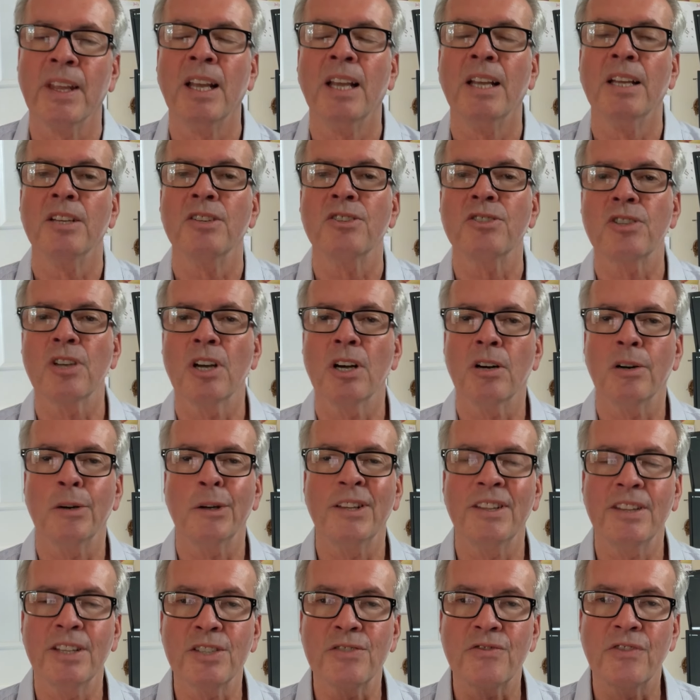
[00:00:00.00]
So
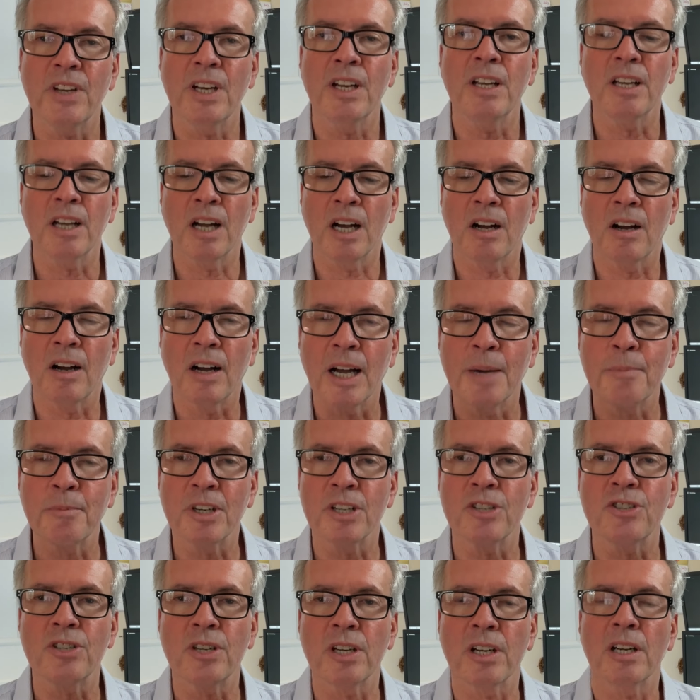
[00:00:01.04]
in this video, I'm going
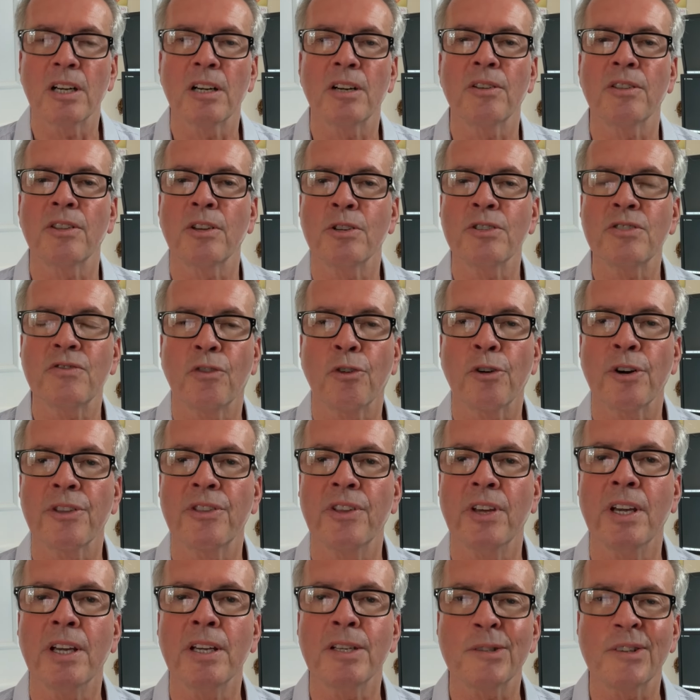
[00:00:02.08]
to share those four
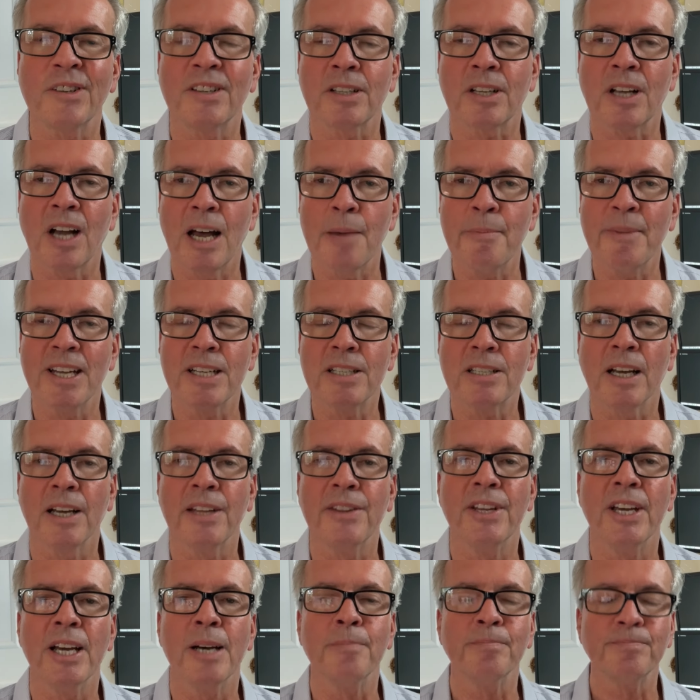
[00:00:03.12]
things and comment on
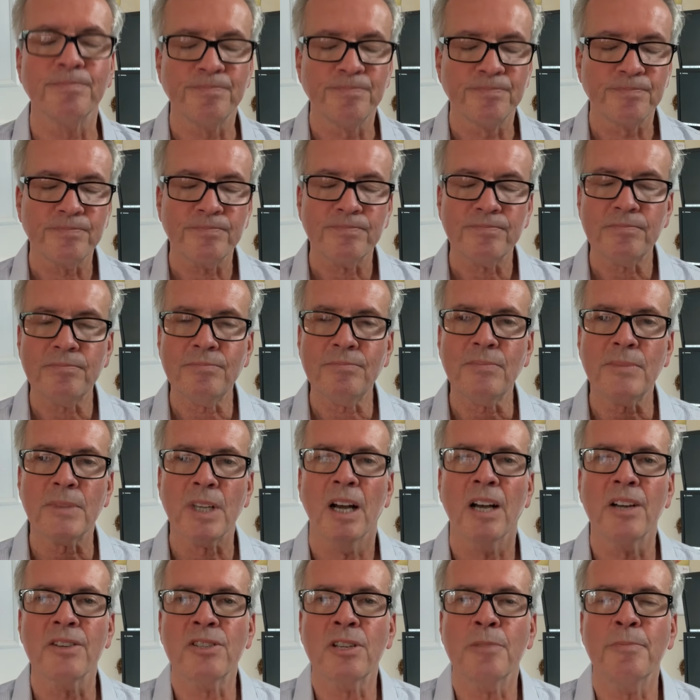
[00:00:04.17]
them.
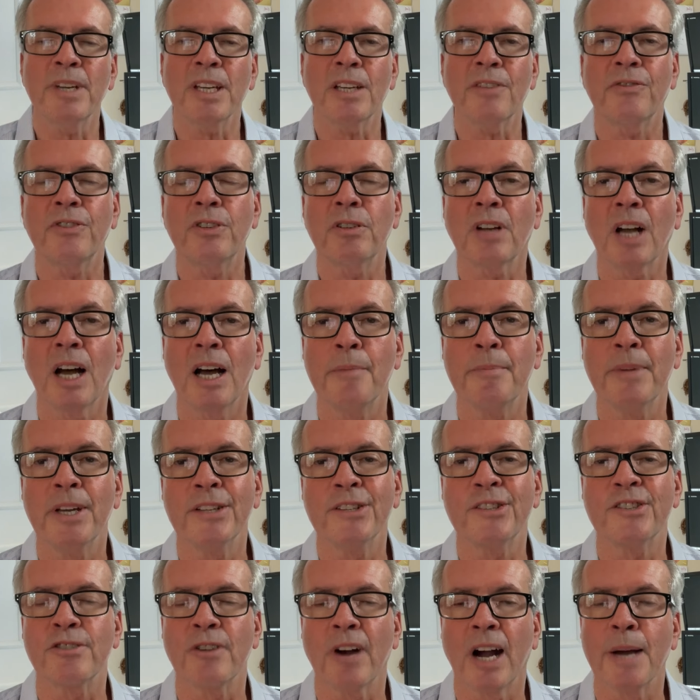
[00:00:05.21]
Also make a few
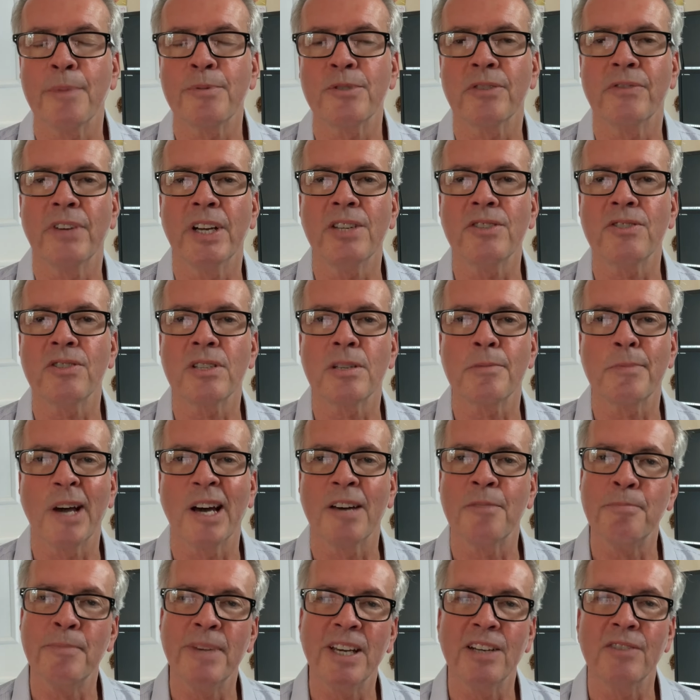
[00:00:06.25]
comments or observations
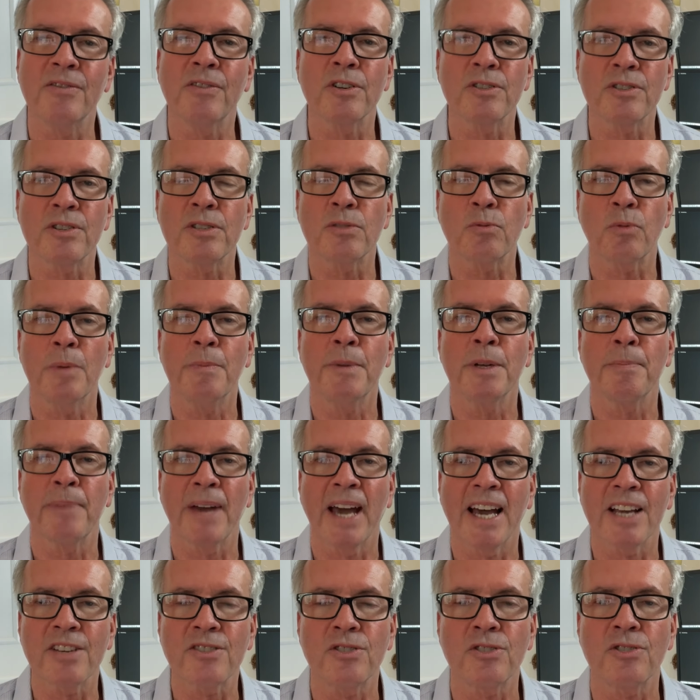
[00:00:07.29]
about men versus women
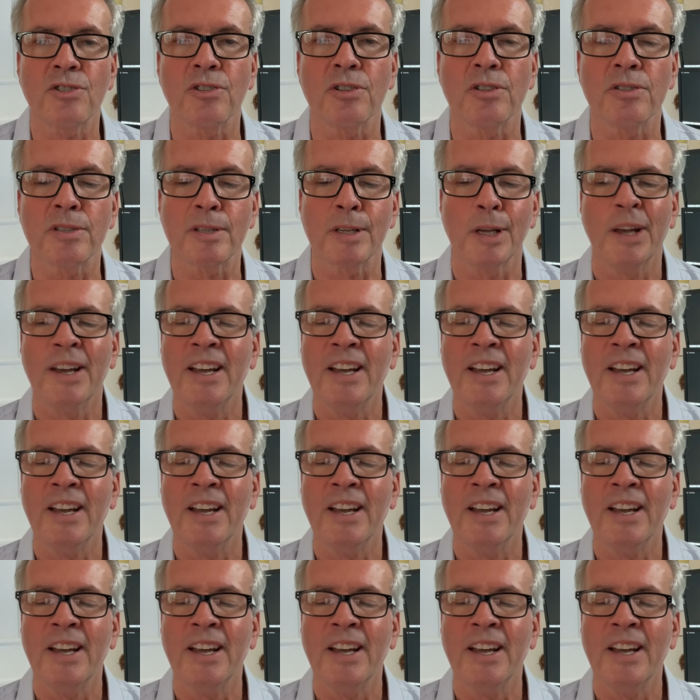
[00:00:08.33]
passengers.